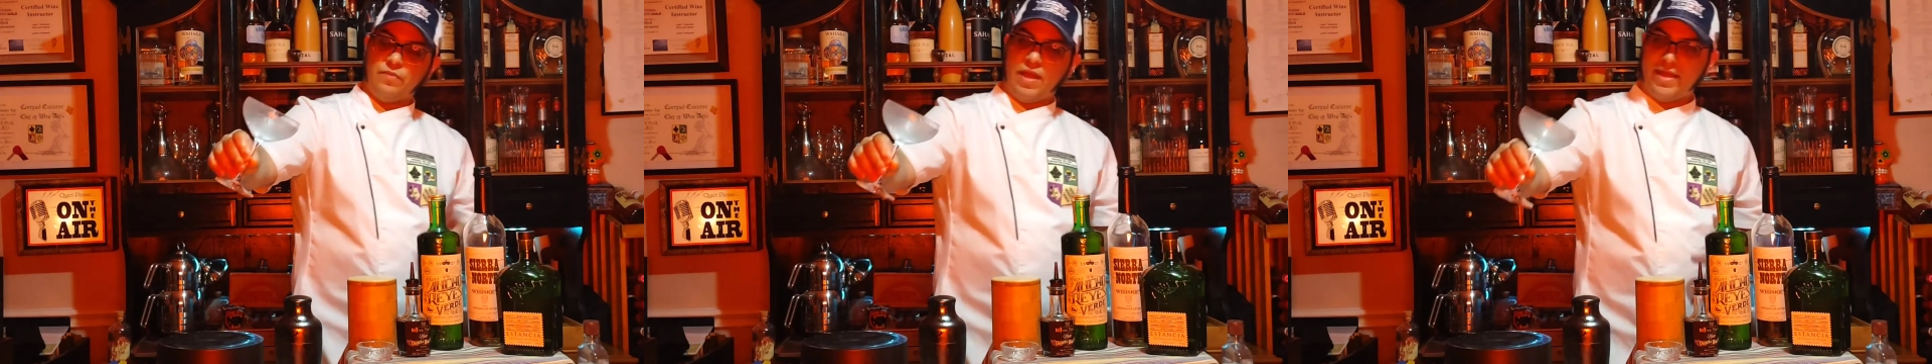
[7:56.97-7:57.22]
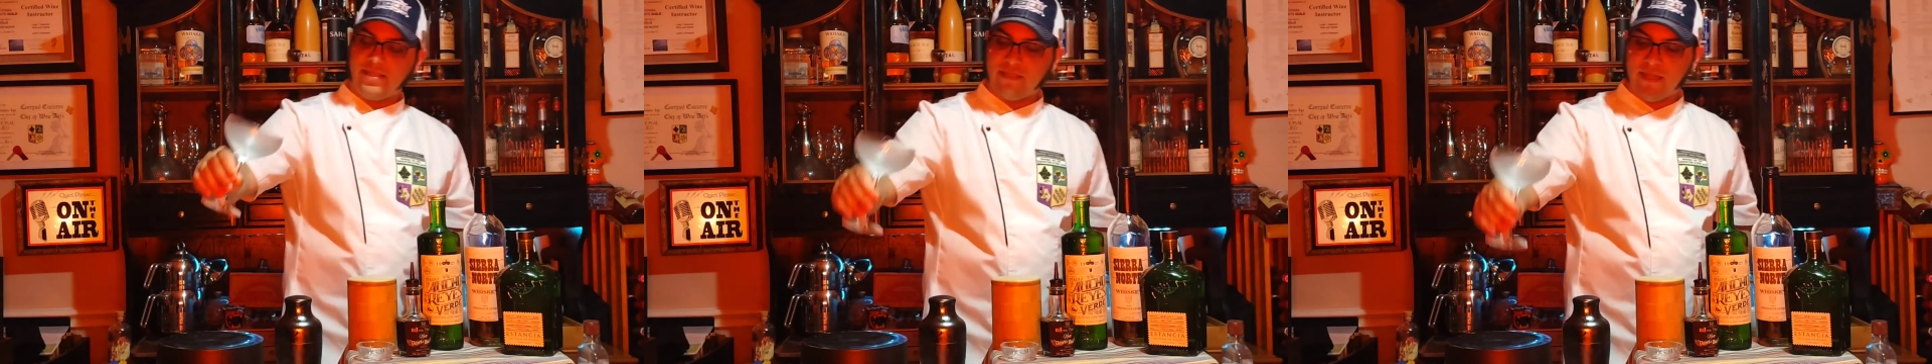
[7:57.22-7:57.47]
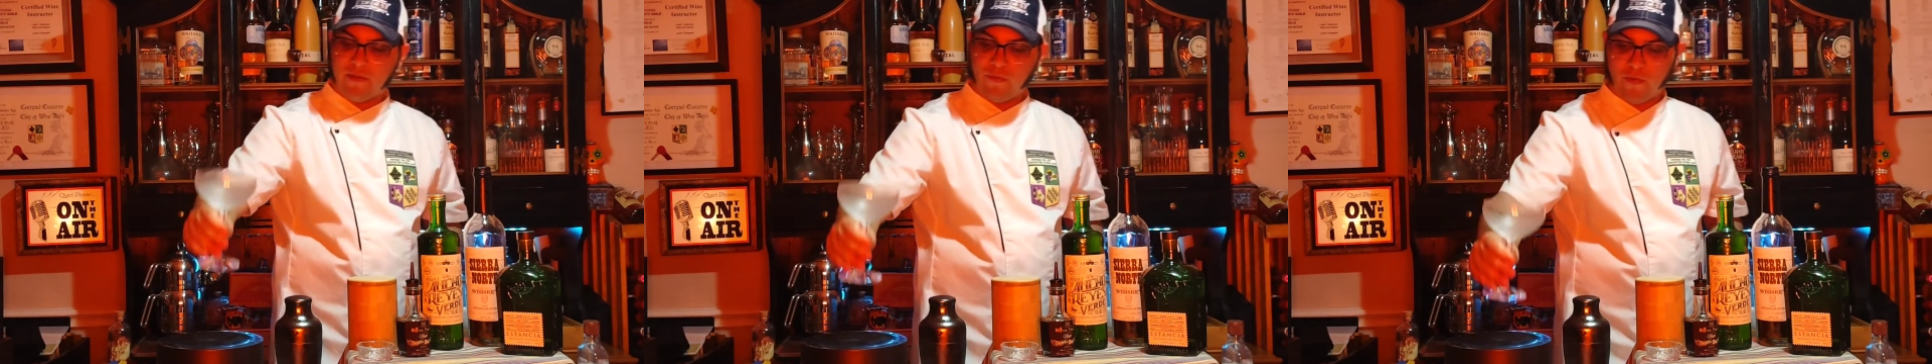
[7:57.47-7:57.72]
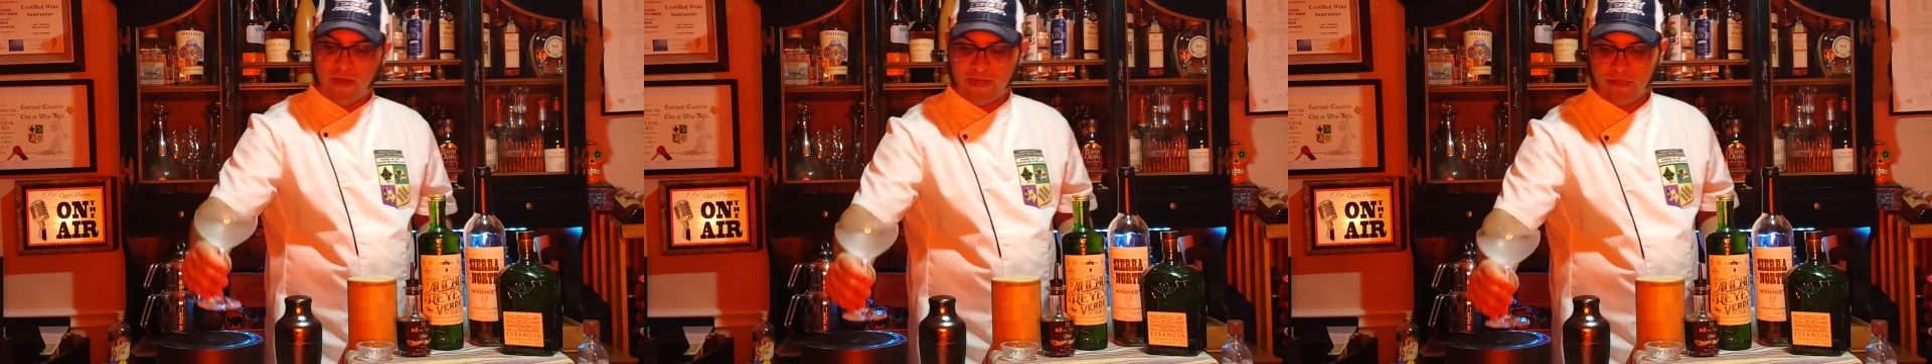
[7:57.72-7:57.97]
ice
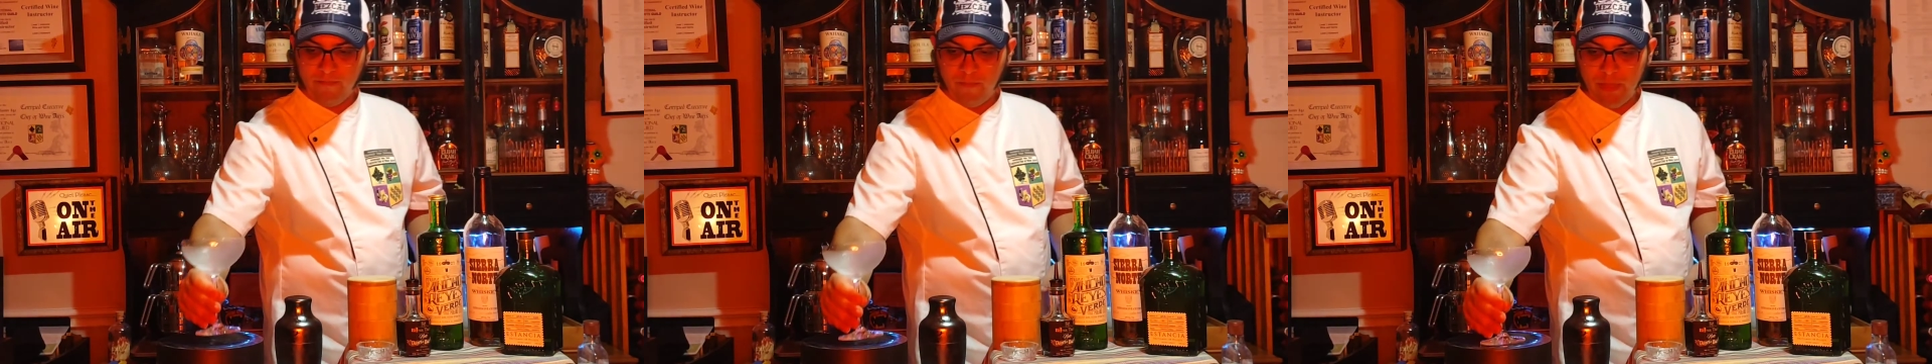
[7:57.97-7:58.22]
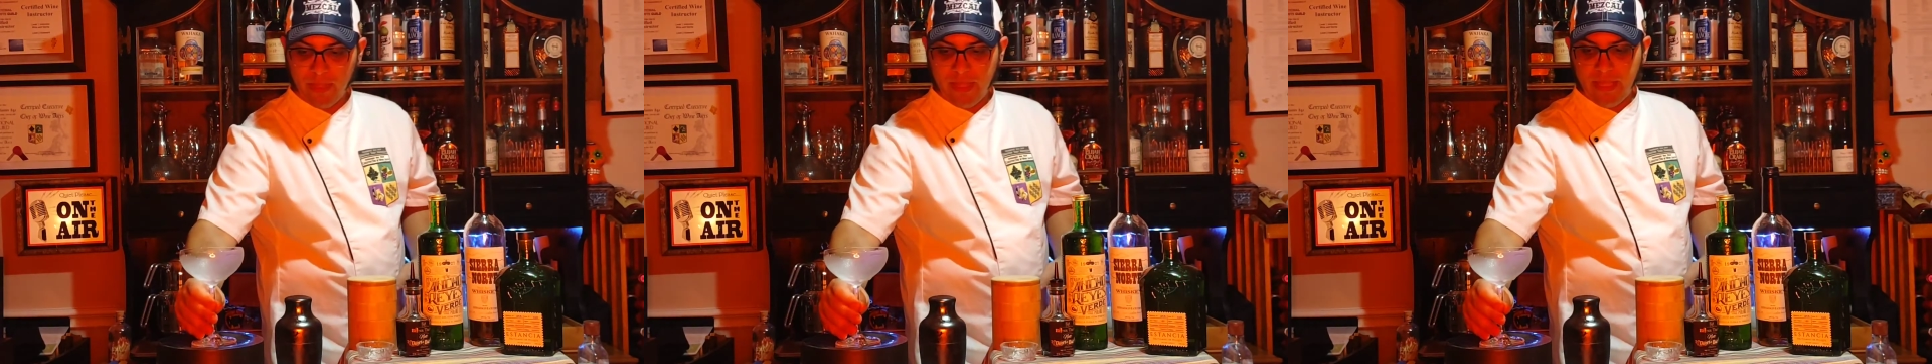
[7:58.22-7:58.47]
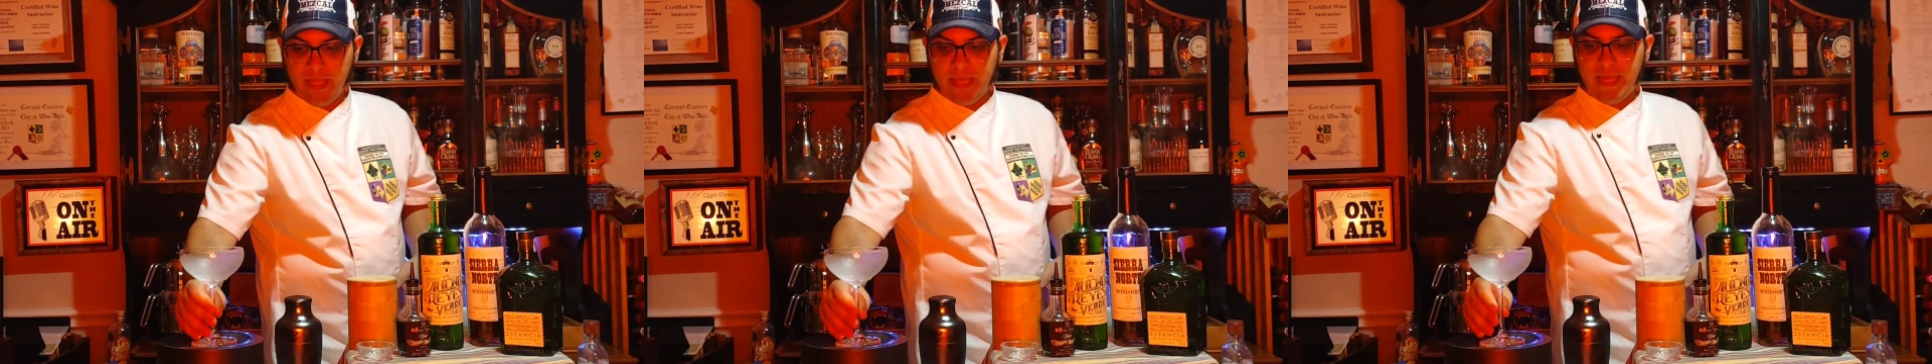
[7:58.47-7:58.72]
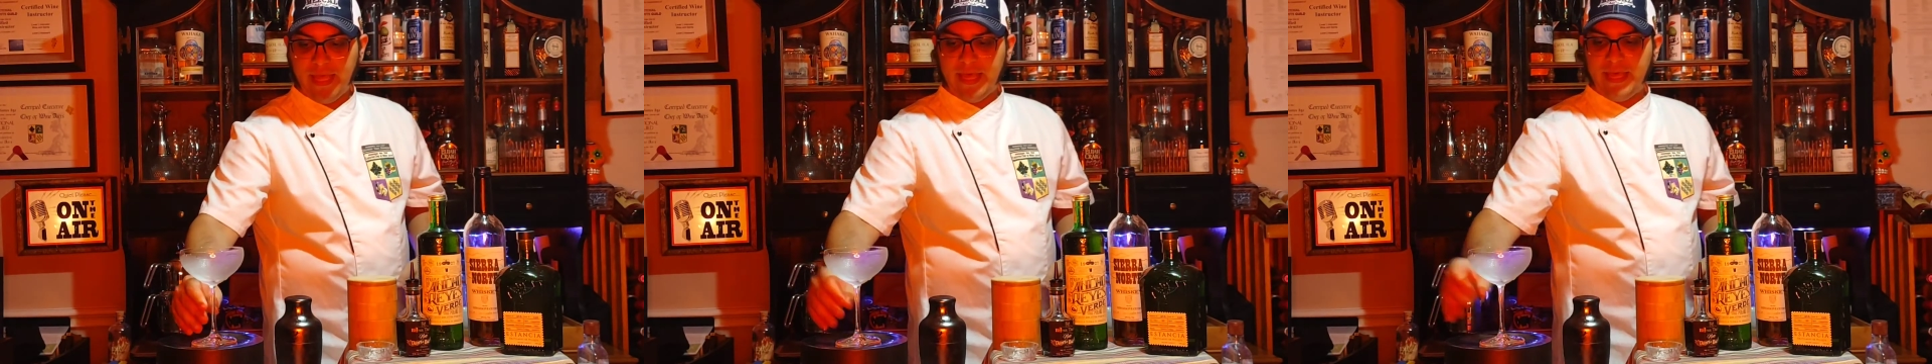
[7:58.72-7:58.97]
and water.
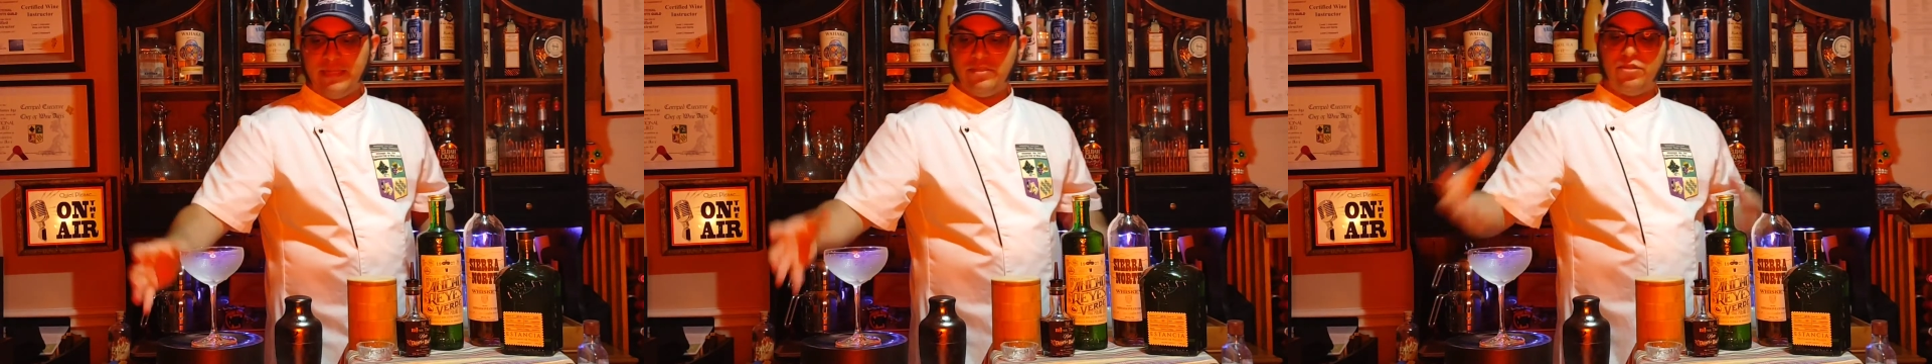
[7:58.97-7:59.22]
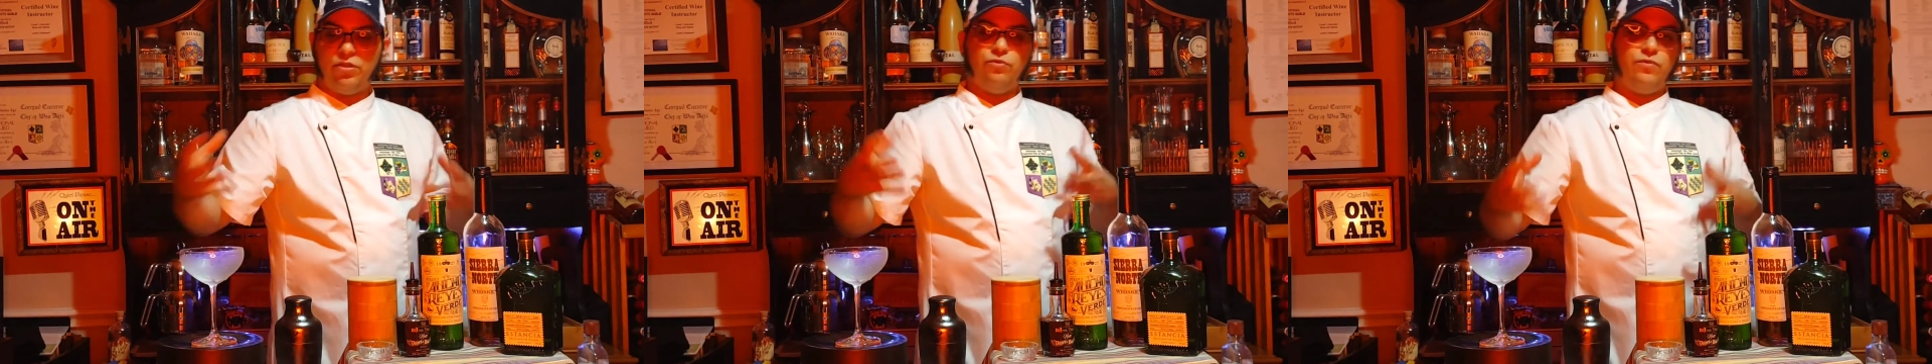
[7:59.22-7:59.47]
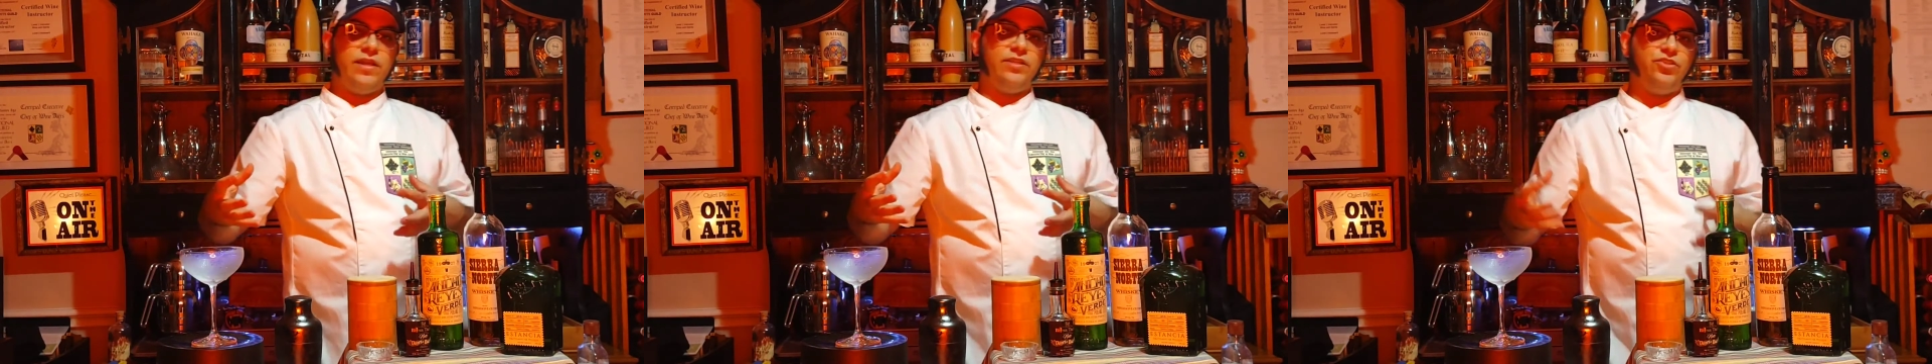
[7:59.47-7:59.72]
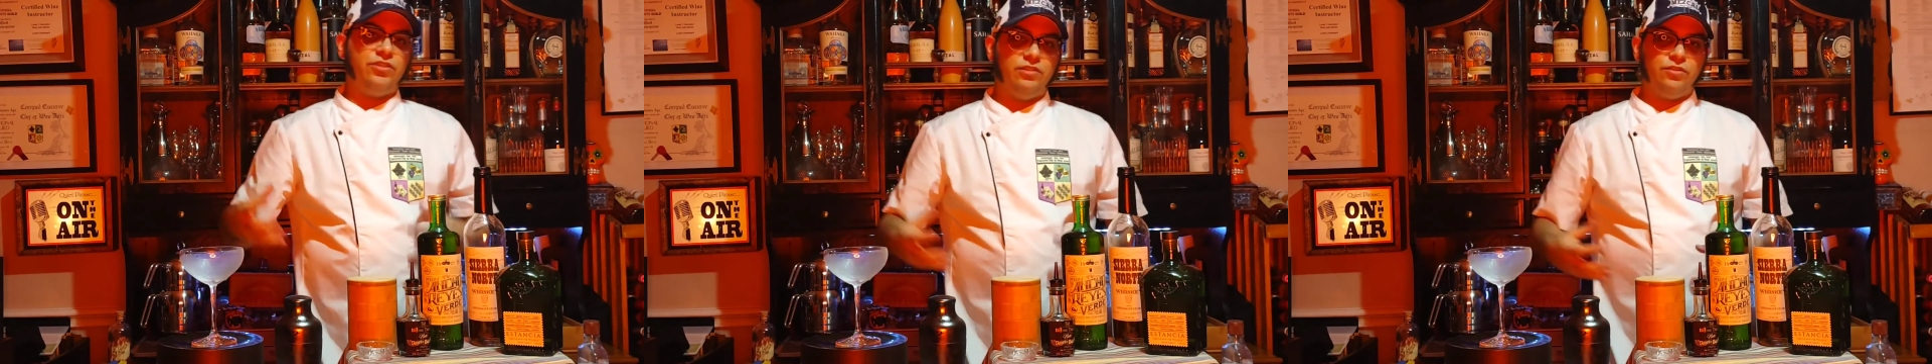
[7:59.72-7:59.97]
And so you want a chill